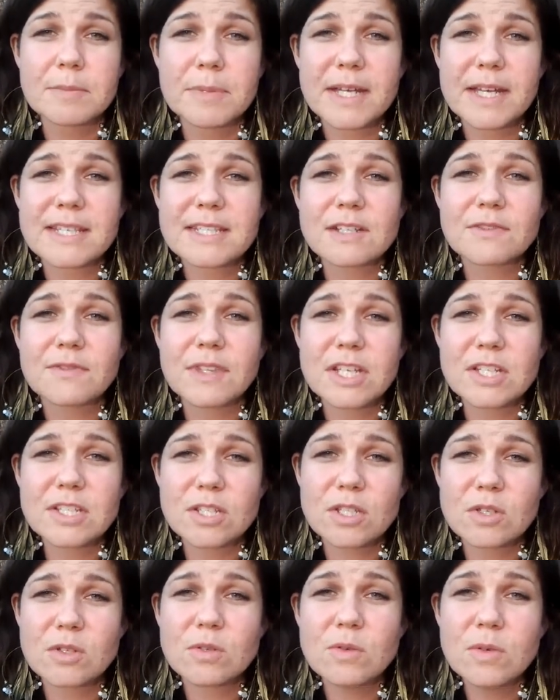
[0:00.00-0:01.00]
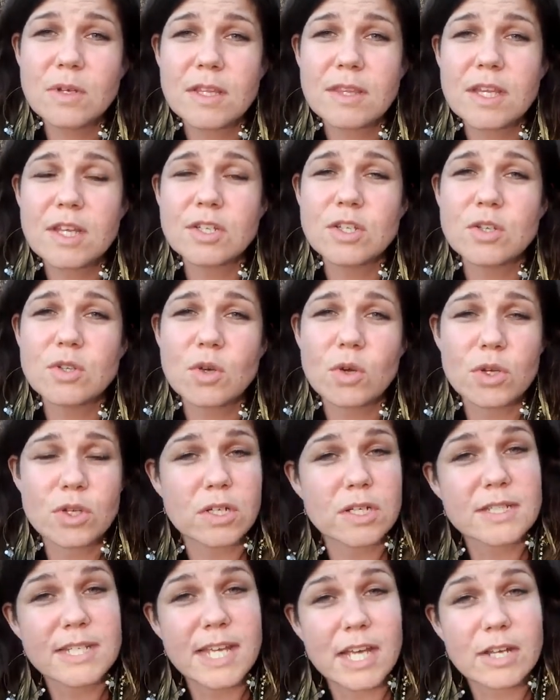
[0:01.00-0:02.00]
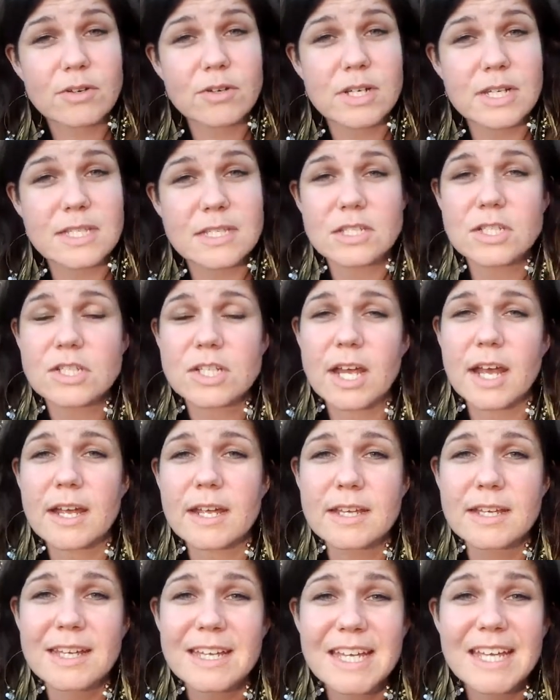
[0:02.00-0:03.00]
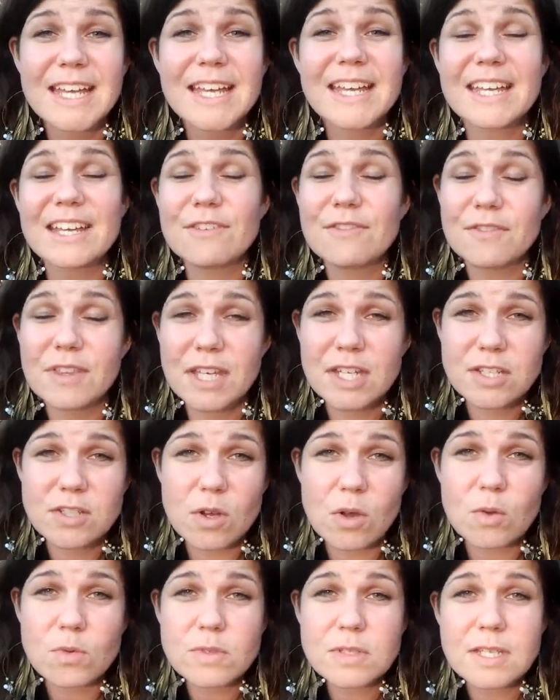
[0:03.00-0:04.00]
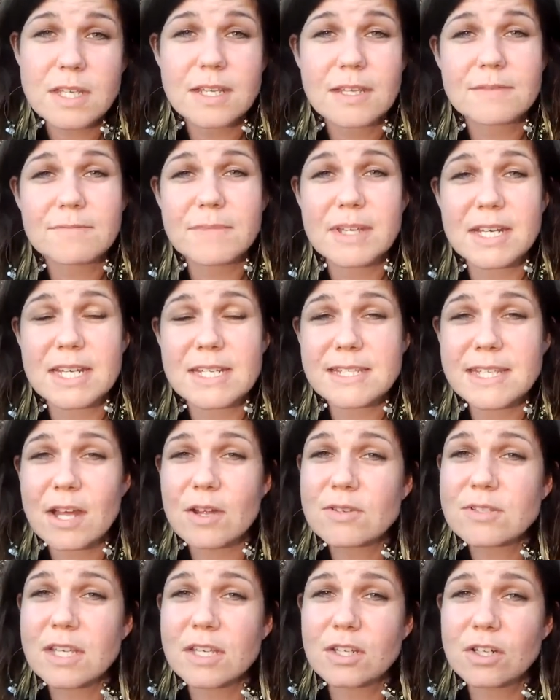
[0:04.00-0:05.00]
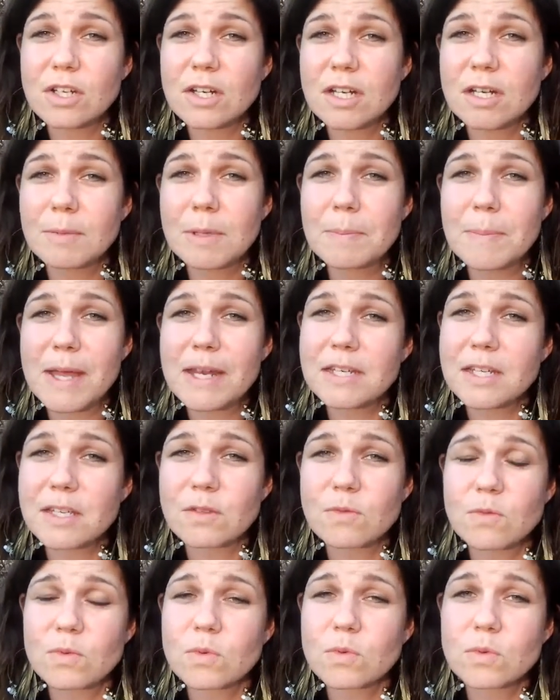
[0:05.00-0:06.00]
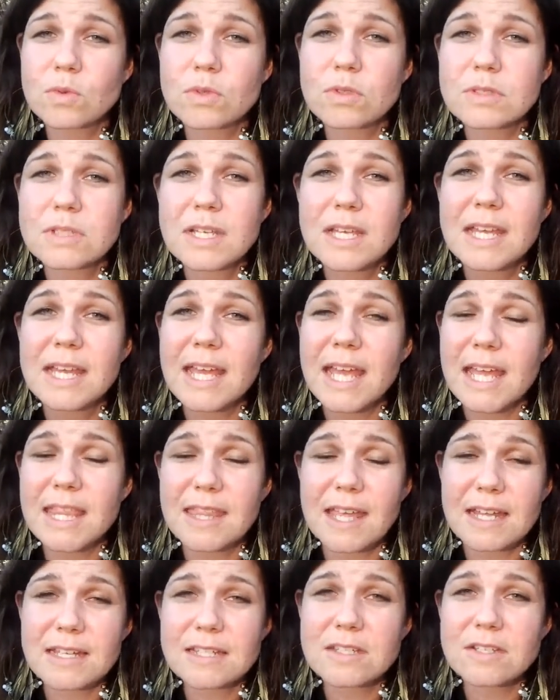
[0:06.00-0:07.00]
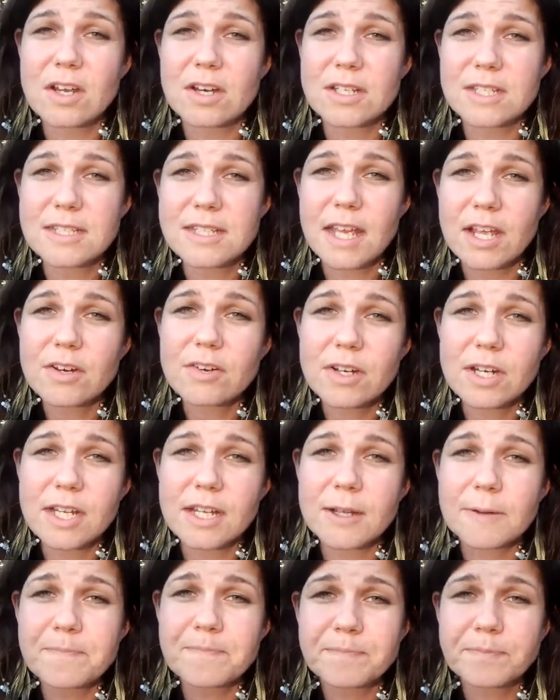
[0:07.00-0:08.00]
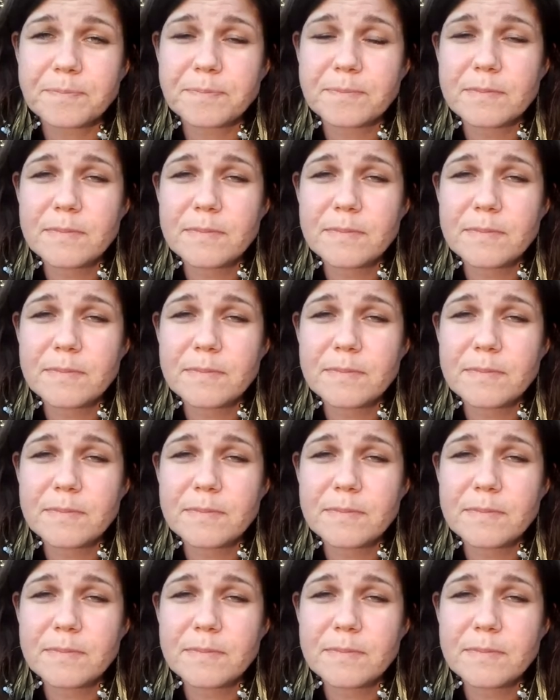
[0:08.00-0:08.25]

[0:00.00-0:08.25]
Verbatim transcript: Because if they do, then you know your integrity is in check. If they don't, then it sounds like you're going to be bending the rules, and that's not integrity.